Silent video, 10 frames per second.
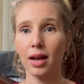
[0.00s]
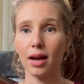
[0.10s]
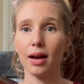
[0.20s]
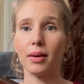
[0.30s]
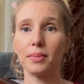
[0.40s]

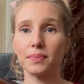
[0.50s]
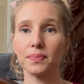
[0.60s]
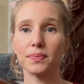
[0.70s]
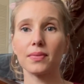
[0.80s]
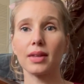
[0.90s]

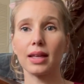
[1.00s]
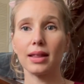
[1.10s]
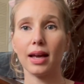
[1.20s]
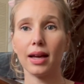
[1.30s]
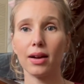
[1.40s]

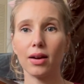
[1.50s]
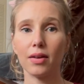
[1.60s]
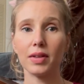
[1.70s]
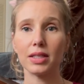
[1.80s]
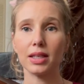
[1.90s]
That
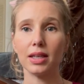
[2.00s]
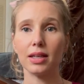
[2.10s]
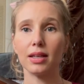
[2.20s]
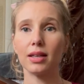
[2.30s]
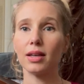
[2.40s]

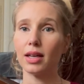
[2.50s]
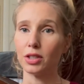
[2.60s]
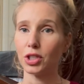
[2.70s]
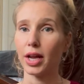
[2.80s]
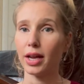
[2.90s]
obviously can
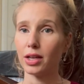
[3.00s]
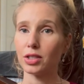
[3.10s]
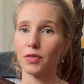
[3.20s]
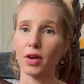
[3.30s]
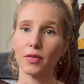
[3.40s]
change
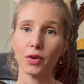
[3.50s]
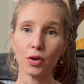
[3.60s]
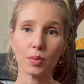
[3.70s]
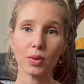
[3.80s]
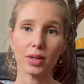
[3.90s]
if you have a
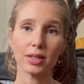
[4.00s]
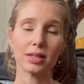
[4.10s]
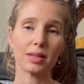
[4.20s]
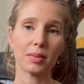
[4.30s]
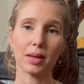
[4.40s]
newborn.
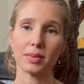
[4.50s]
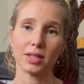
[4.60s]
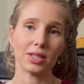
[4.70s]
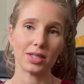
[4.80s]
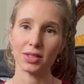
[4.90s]
Sometimes
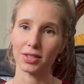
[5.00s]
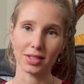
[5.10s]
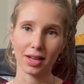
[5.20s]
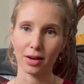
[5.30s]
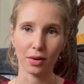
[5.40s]
you
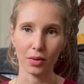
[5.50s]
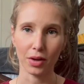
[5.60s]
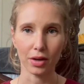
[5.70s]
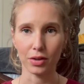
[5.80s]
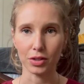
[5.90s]
just got to do what you
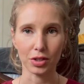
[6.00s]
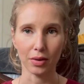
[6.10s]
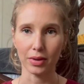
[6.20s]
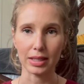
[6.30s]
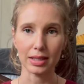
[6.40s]
got to do because you're
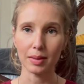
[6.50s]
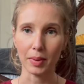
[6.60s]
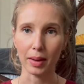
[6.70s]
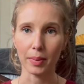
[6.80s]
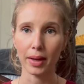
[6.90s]
not really
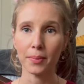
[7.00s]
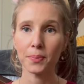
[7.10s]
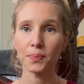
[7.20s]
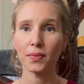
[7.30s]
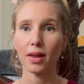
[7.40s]
sleeping. But
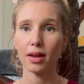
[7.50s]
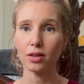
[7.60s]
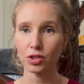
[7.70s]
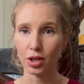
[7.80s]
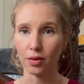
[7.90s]

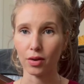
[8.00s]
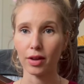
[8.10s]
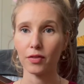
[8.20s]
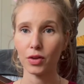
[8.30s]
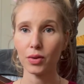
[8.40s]
in general,
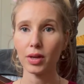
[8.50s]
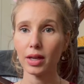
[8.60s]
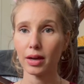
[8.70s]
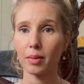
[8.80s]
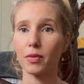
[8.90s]
if you
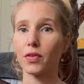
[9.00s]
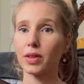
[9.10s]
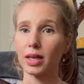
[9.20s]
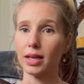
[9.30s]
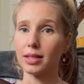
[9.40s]
get up before
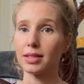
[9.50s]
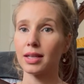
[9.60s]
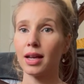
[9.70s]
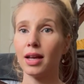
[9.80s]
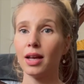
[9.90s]
the kids
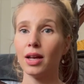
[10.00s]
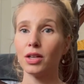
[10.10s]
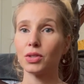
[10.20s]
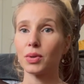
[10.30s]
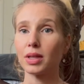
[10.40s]

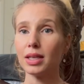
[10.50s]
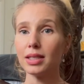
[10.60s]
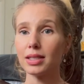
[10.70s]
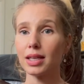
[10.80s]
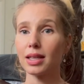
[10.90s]
to at
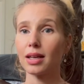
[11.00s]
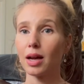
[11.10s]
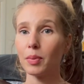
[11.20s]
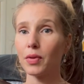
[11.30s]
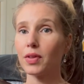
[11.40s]
least get a
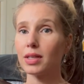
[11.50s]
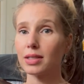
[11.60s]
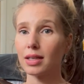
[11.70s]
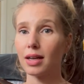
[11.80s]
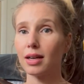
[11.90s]
couple of things
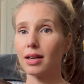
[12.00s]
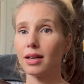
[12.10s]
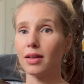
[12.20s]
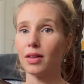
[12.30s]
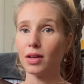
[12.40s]
done
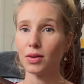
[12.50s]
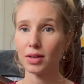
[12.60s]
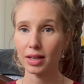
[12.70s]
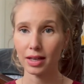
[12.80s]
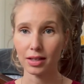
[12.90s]
that you
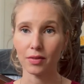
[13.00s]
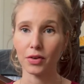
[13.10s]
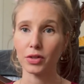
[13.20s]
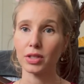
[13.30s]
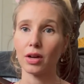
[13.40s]
need to get done for
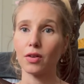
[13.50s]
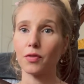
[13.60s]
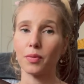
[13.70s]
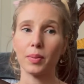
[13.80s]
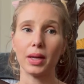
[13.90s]
yourself,
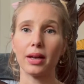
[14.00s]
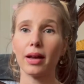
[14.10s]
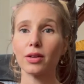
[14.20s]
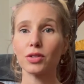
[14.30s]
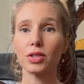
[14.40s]
be it
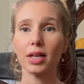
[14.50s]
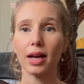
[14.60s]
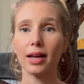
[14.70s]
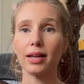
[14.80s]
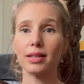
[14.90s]

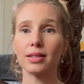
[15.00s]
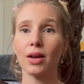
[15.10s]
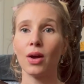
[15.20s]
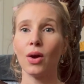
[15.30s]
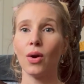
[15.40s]
exercise
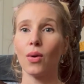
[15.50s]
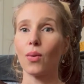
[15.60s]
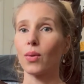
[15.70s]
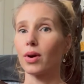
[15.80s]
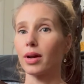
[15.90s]

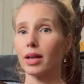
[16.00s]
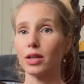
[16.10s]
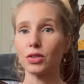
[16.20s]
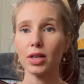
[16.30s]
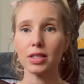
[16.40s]
or
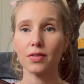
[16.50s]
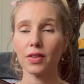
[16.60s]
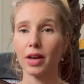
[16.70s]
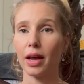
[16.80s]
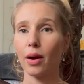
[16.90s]
getting dressed for
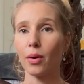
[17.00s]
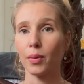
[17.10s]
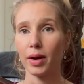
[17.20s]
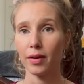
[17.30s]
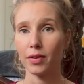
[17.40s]
the day or
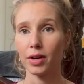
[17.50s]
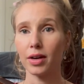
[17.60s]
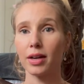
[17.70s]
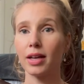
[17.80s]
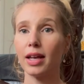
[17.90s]

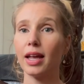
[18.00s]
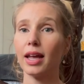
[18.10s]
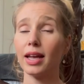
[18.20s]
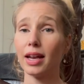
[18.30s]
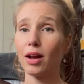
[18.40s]
whatever,
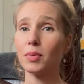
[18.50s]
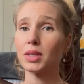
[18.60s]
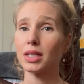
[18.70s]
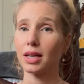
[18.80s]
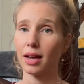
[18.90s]
it helps
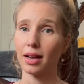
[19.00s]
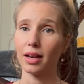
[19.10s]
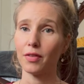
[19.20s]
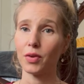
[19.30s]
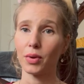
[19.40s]
a ton
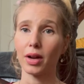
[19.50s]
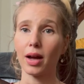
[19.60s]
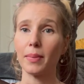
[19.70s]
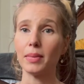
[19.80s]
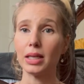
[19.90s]
if you are
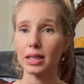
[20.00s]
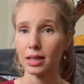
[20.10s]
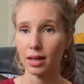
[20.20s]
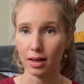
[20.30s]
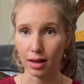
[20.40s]
not
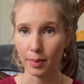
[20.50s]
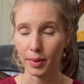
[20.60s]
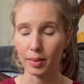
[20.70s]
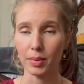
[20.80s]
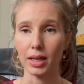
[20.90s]
immediately getting up
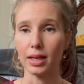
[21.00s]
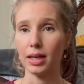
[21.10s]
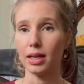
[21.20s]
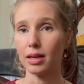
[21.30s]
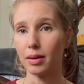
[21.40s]
and being
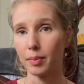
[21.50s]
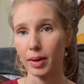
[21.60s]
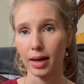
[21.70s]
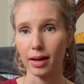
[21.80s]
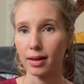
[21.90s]
needed
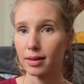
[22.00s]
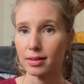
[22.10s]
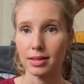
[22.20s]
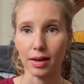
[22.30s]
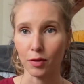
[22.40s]
by
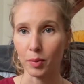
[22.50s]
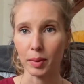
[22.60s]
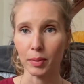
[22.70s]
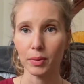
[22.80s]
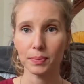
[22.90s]
several
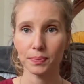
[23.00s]
people.